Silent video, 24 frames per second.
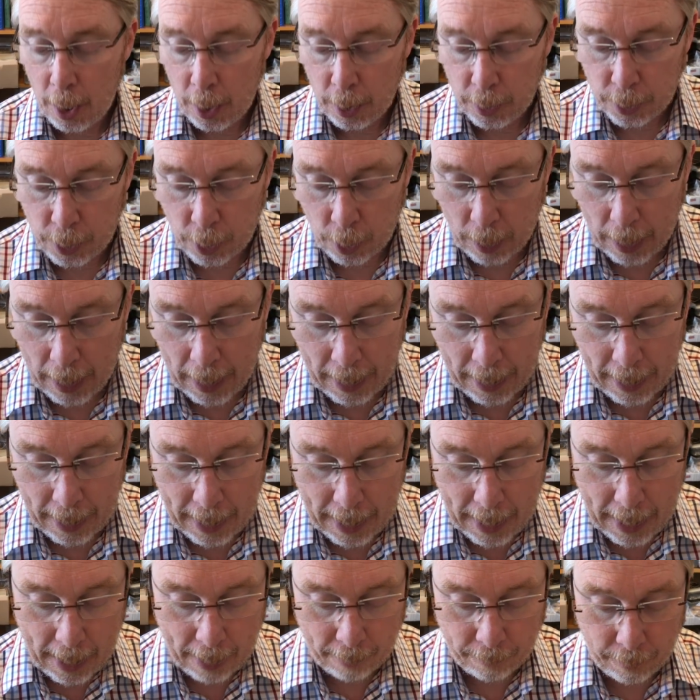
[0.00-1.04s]
So I
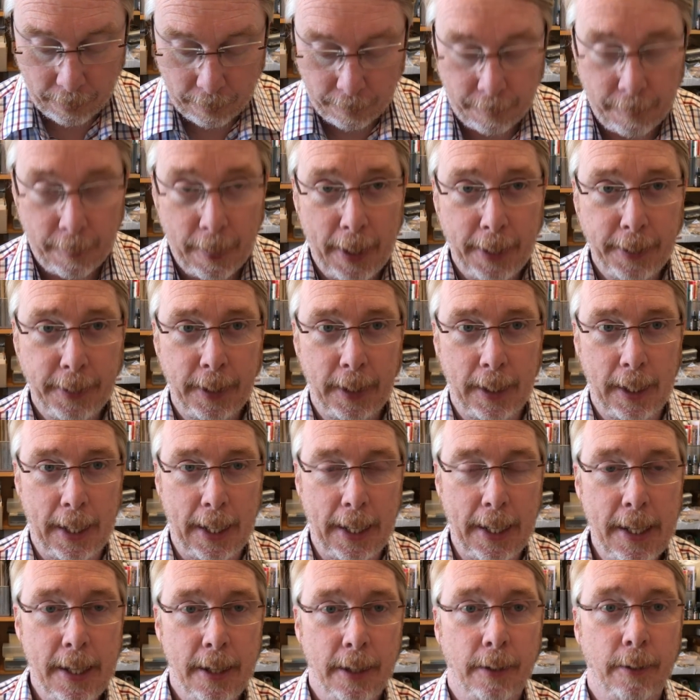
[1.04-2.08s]
have
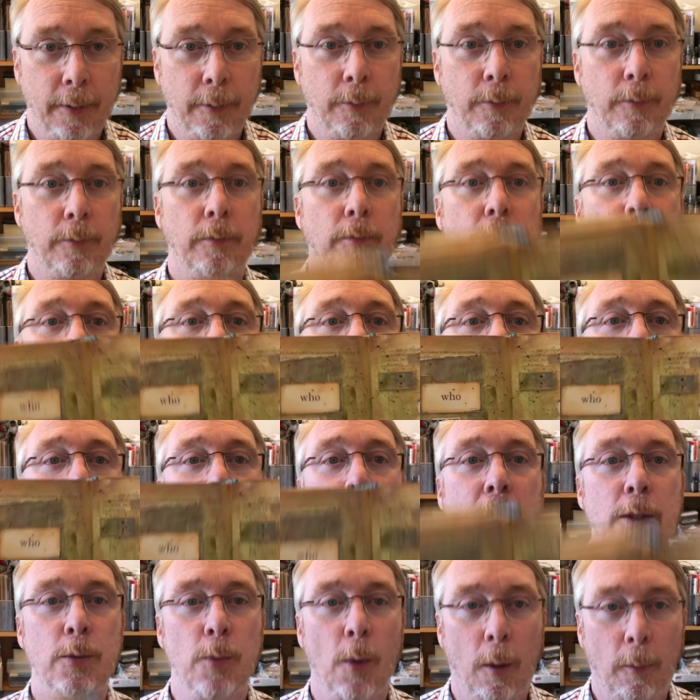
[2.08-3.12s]
finally,
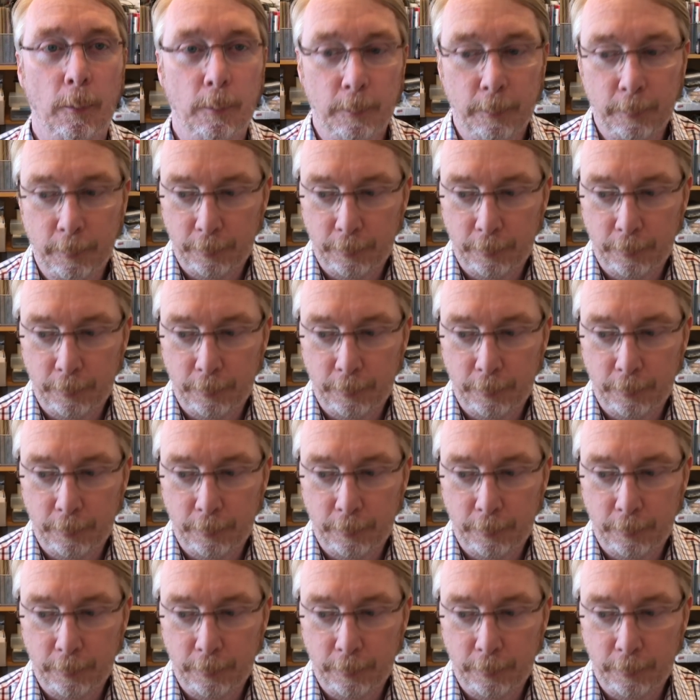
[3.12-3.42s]
there's one,